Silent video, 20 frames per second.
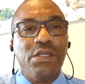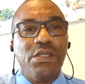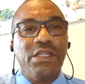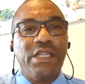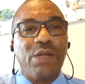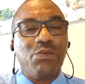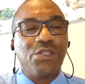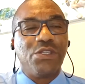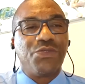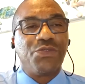
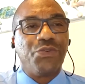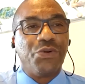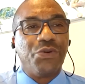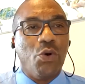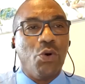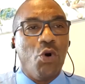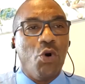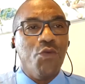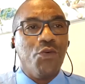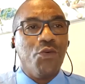that was for the
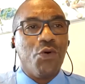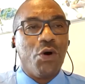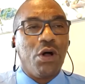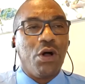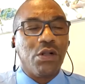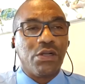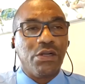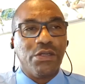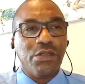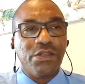
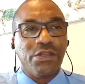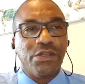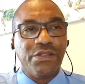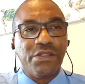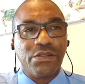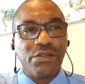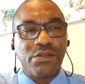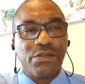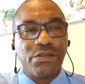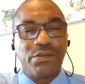overall good of
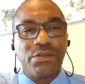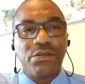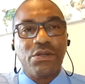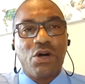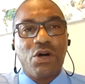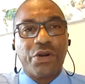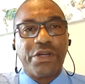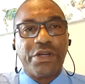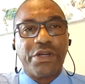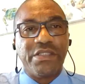the
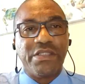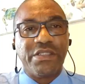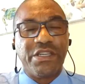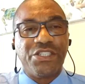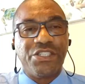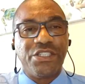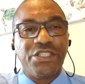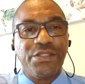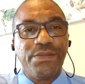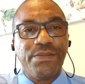
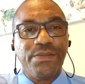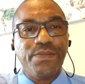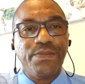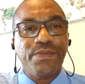organization.